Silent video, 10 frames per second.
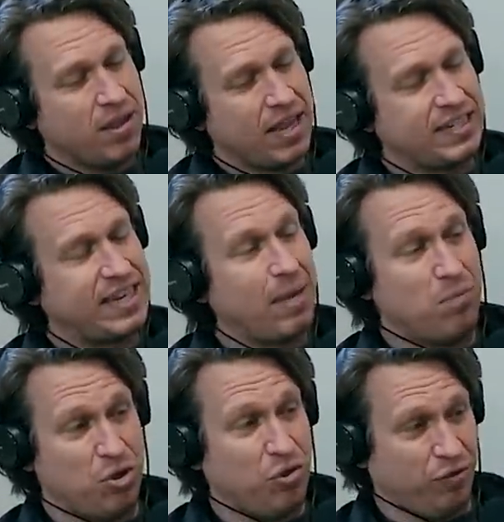They say
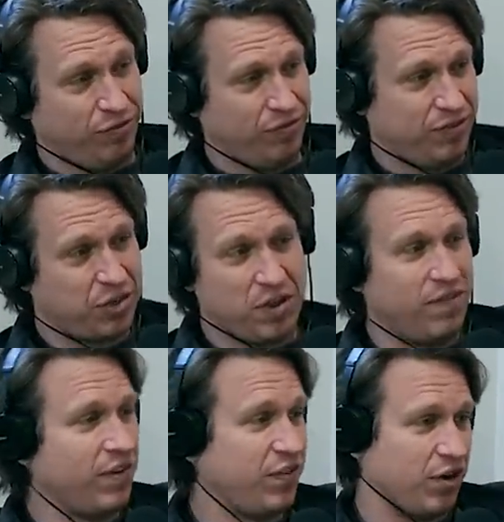move. So
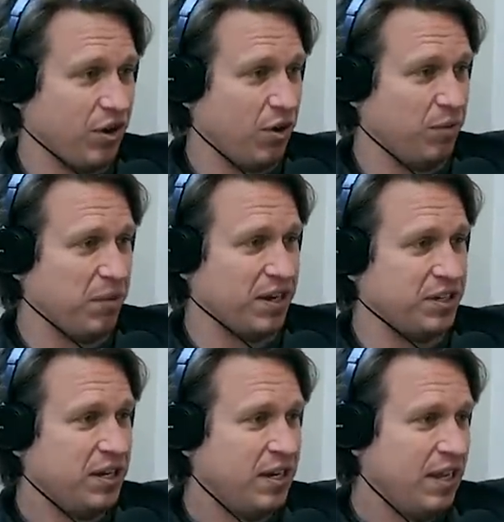even if you're in a cold plunge,
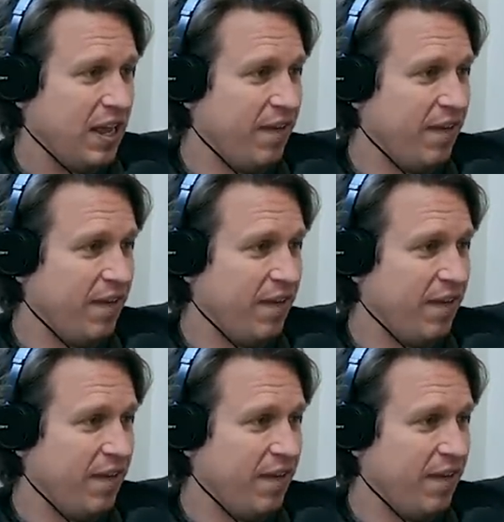move